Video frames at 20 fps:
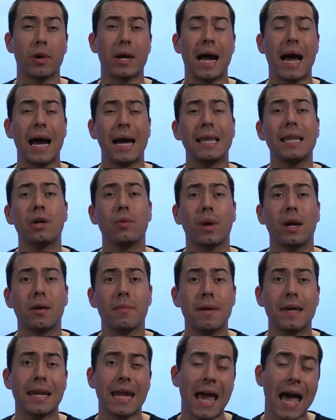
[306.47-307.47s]
would highly
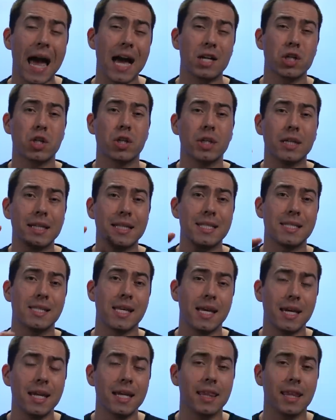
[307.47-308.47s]
recommend actually
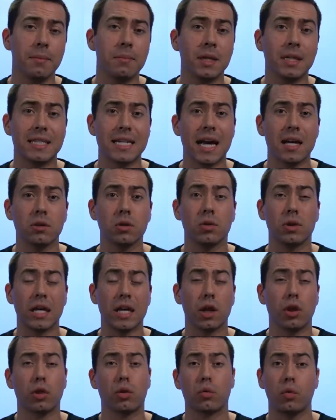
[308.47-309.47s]
sending them the download
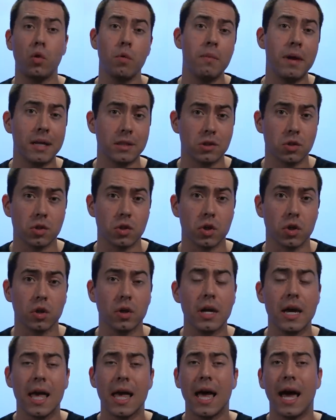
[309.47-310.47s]
link through
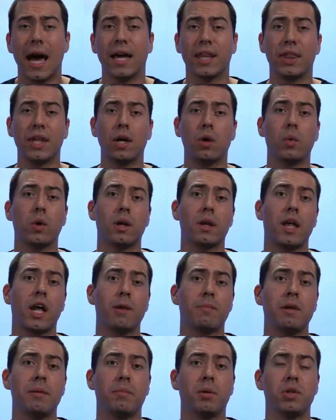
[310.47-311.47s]
Messenger. I think what a lot
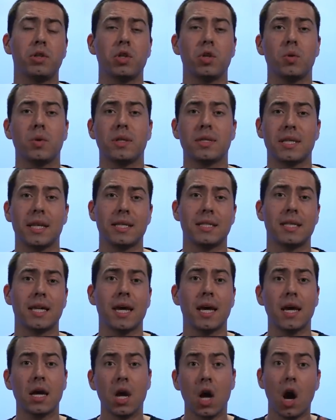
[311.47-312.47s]
of people do is they
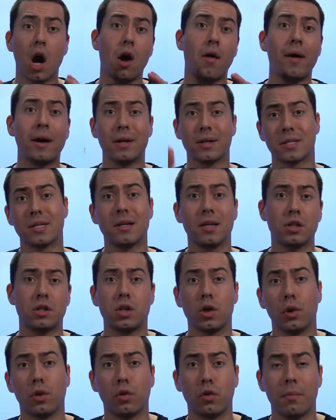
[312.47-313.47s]
say, all right, I'll send it
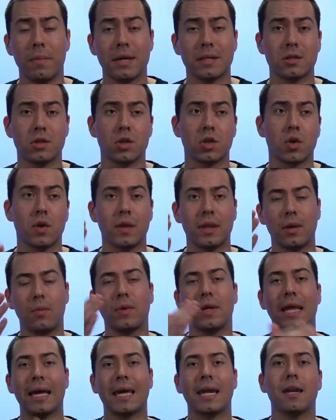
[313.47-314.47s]
to you through Messenger, and then
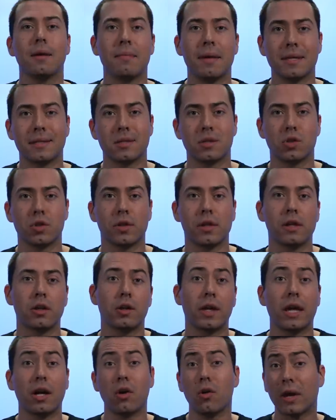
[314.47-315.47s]
when they get in Messenger, then they're
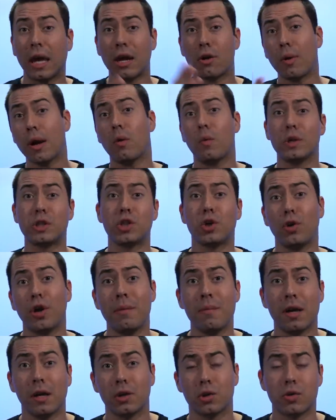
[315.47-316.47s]
like, okay, great, what's your
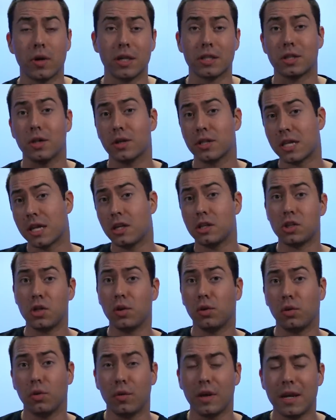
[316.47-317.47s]
email address? And I'll send it to
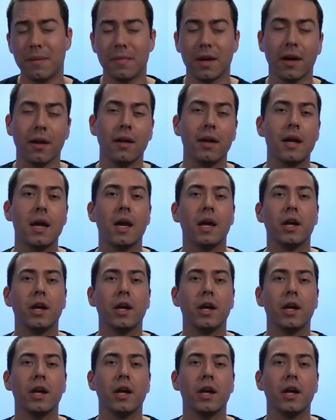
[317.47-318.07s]
you through email.